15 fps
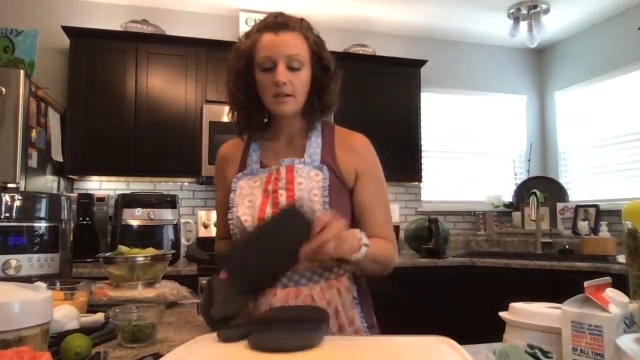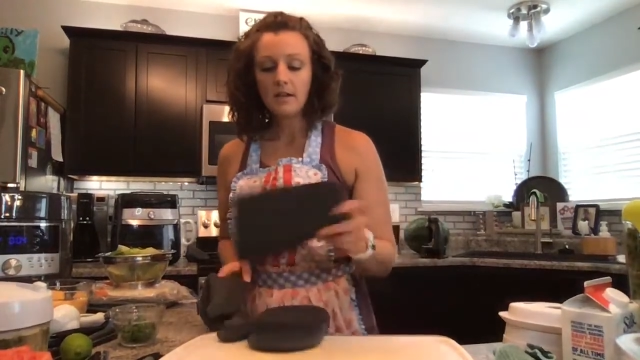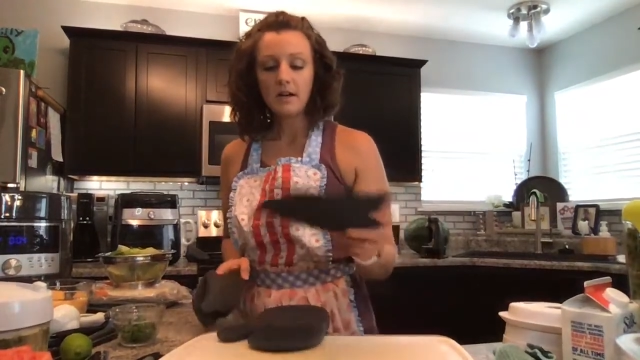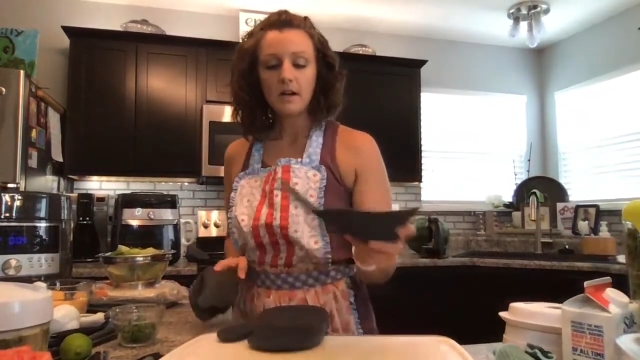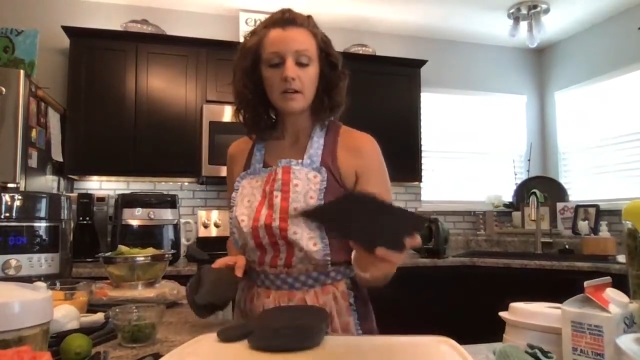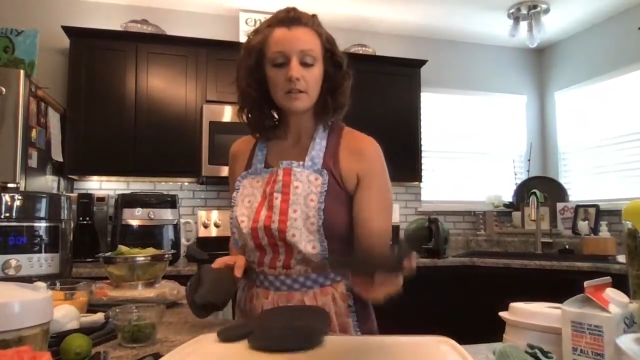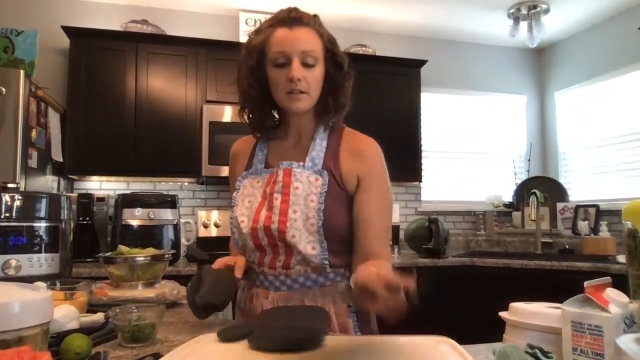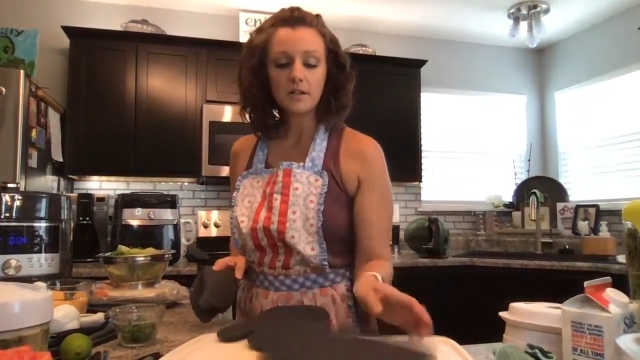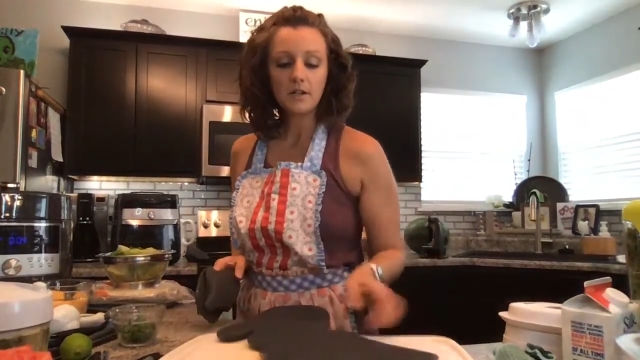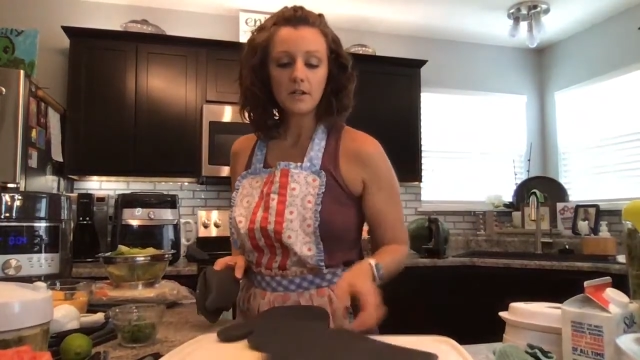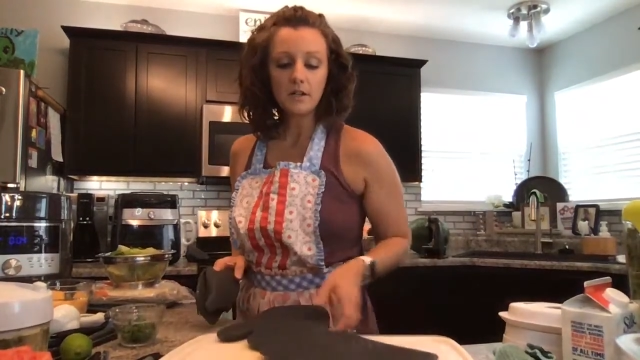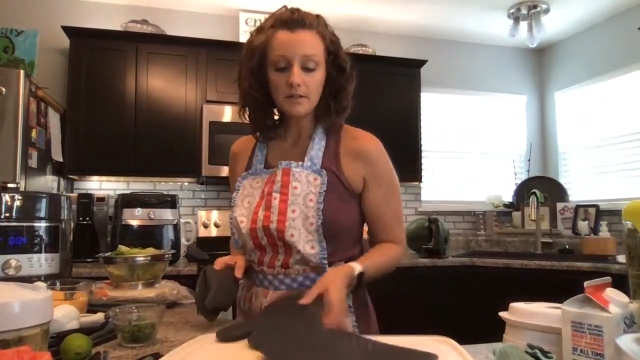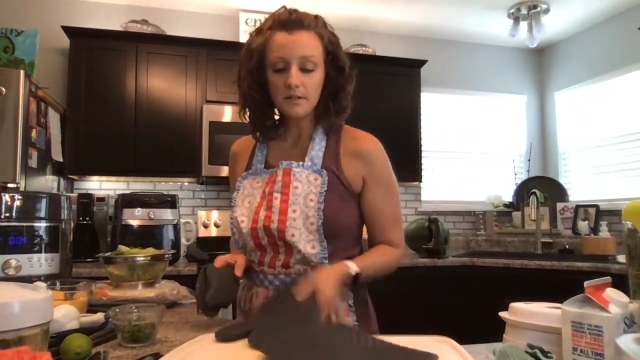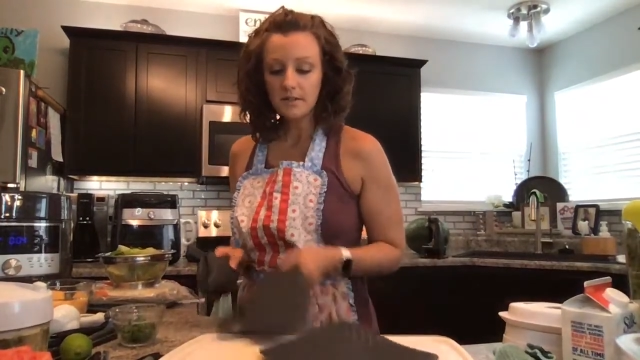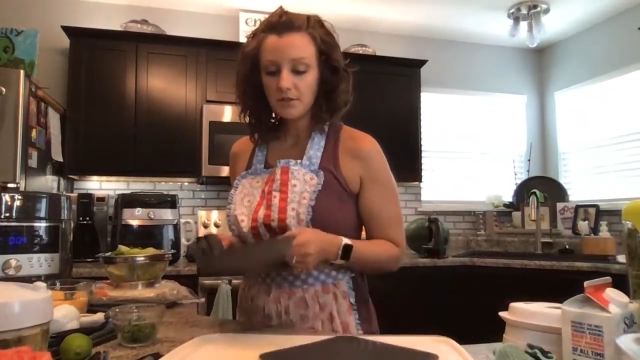our
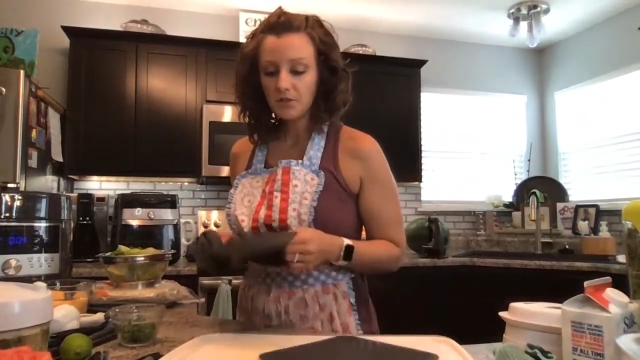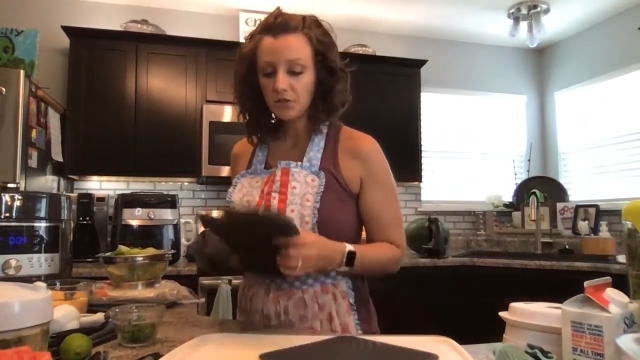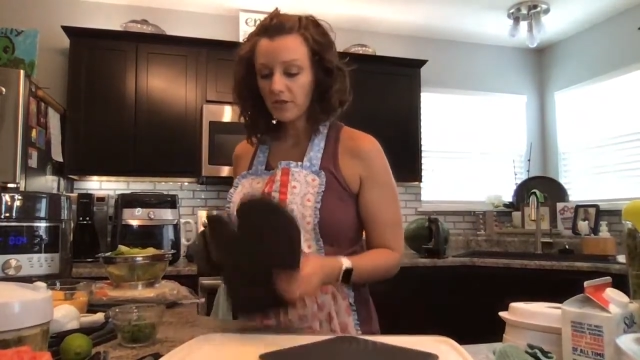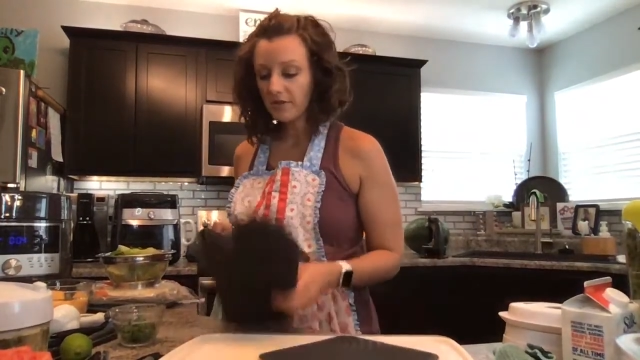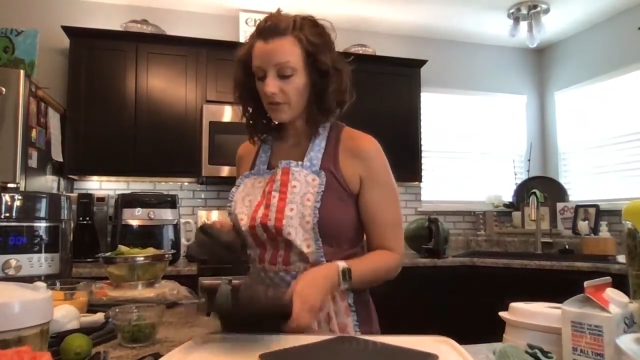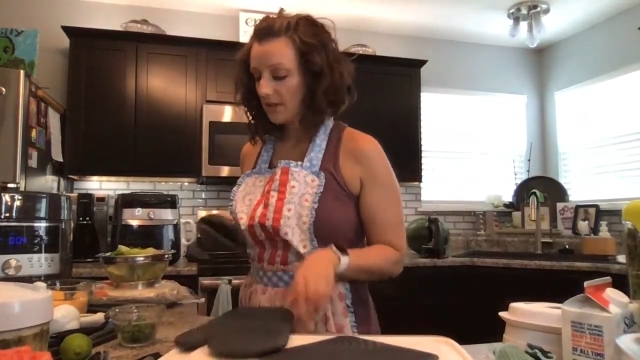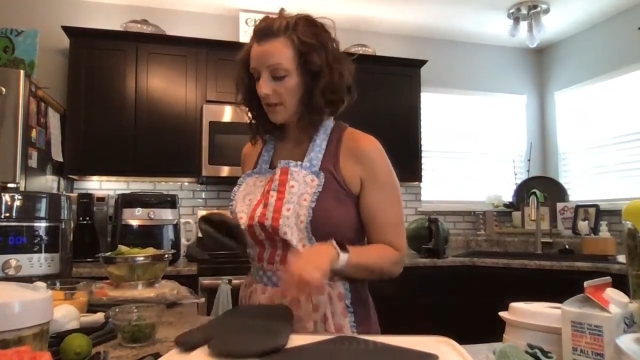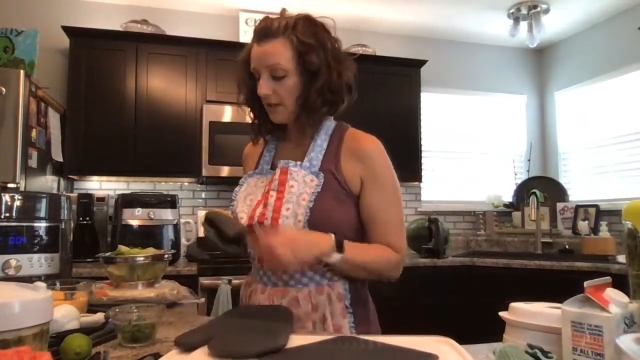little trivet